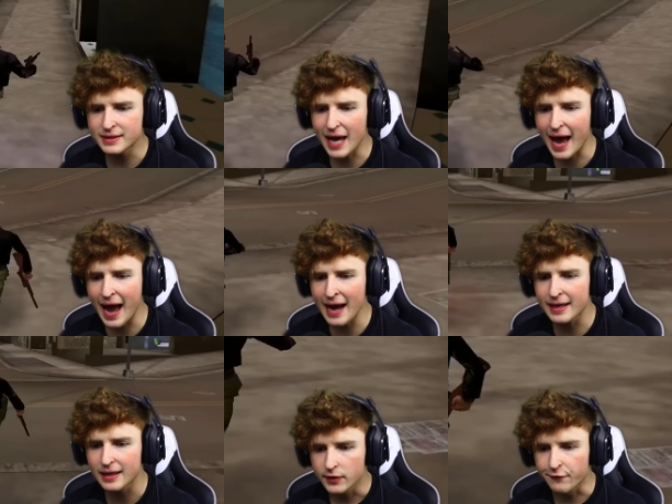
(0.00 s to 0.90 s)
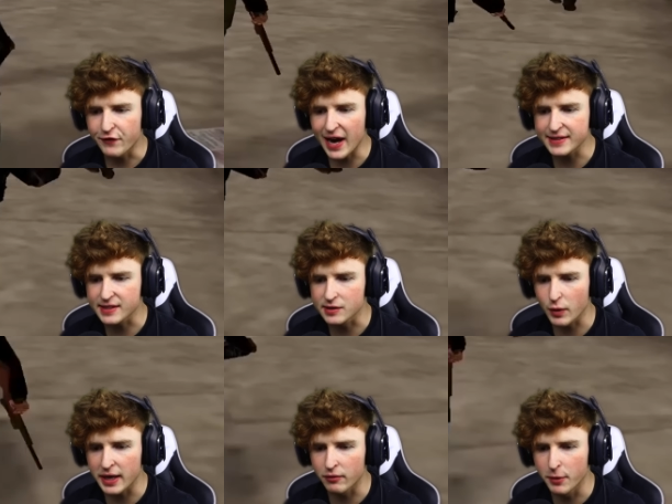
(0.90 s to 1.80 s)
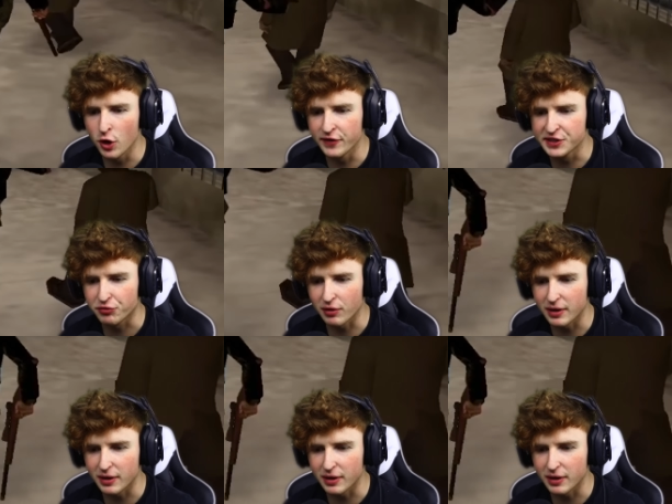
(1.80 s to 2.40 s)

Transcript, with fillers: What the heck? The fastest way to move is,